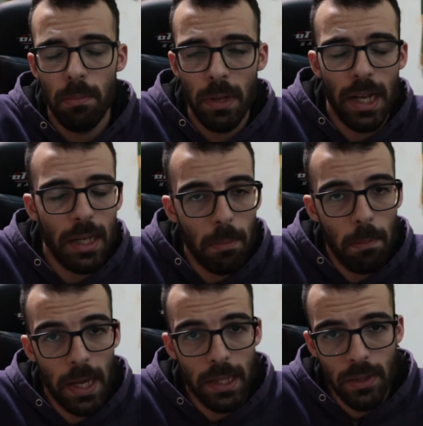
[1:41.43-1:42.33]
Black
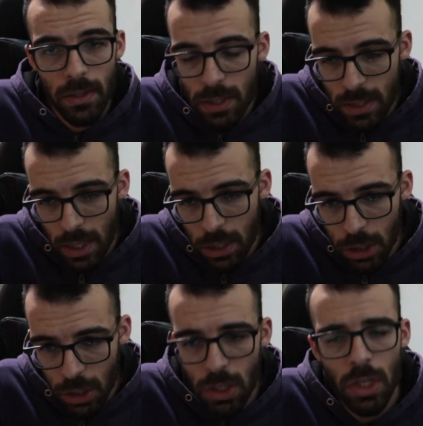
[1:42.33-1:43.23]
Panther
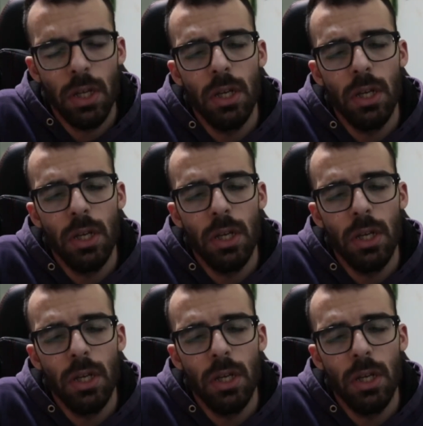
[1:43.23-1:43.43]
section.